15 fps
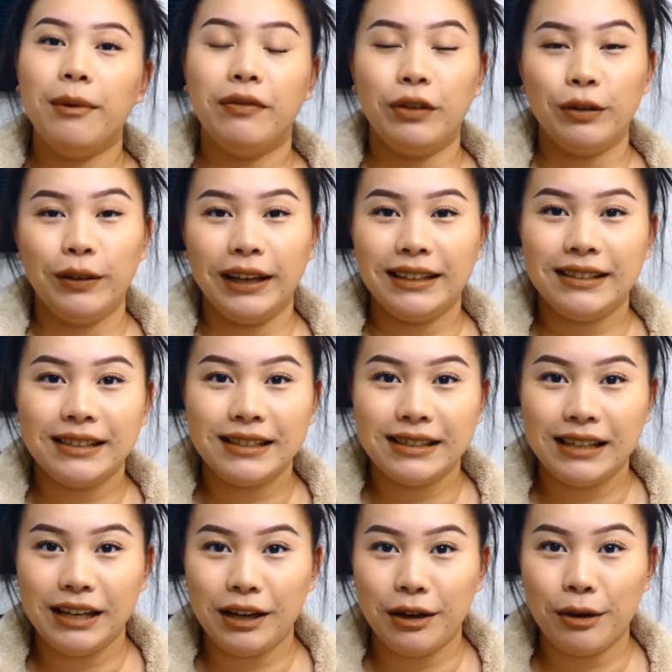if you'd like to
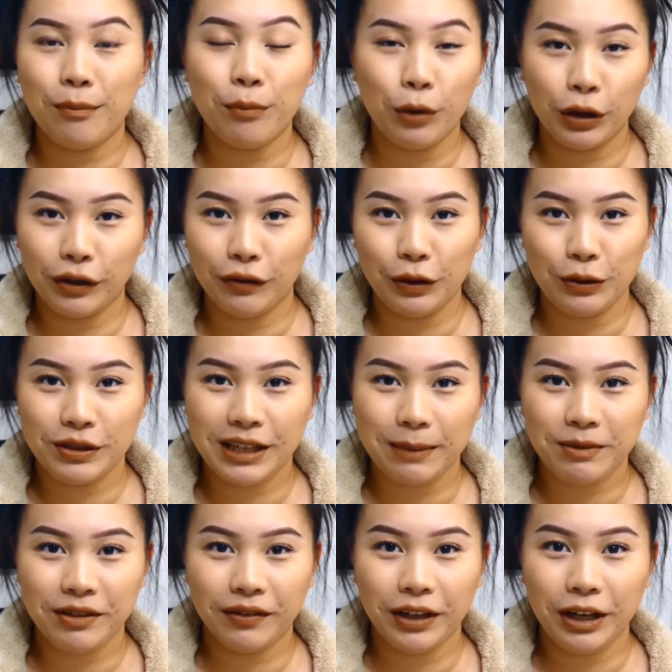see more of those
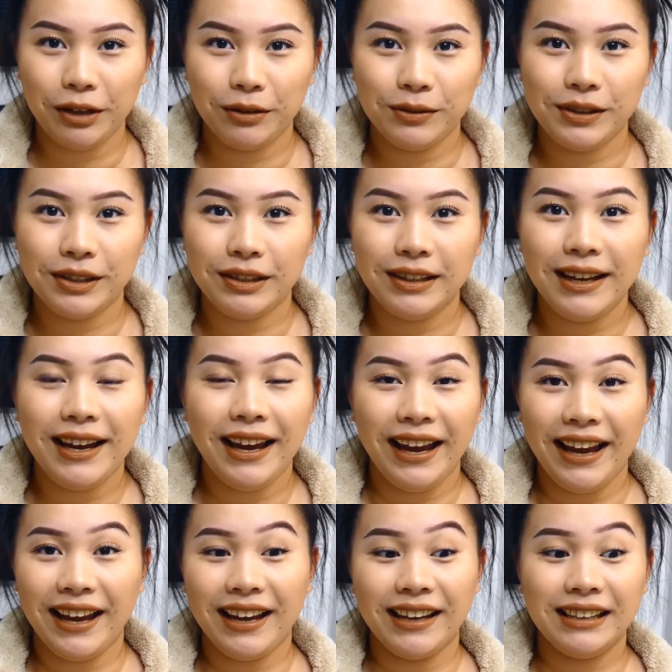types of videos.
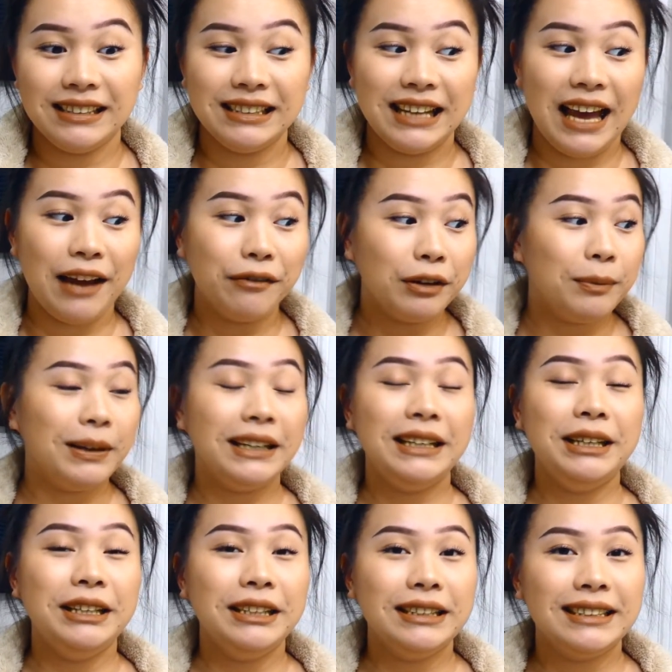And
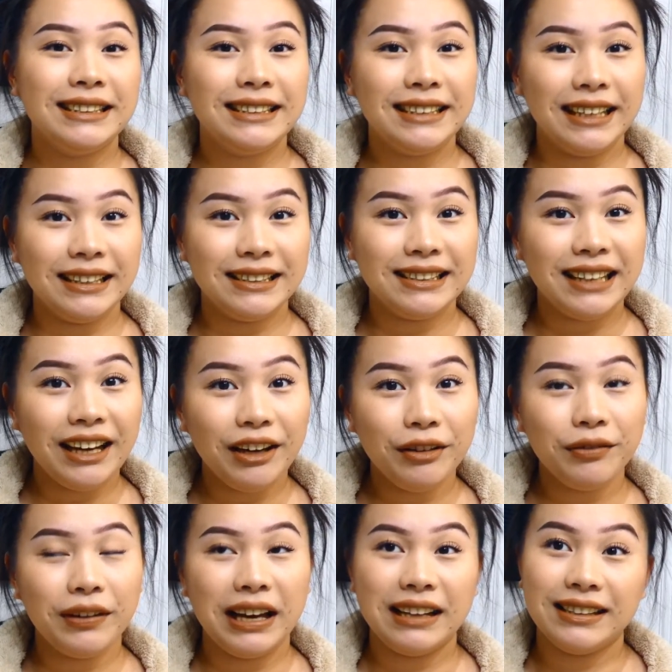everybody stay safe
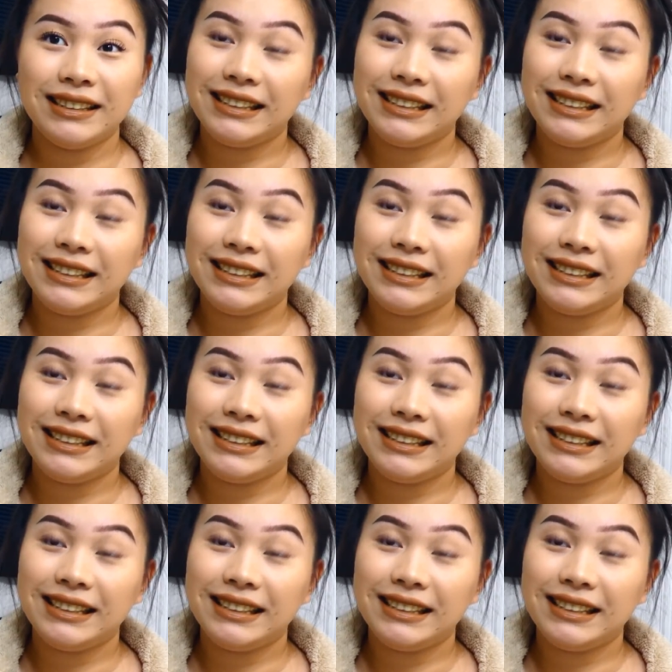and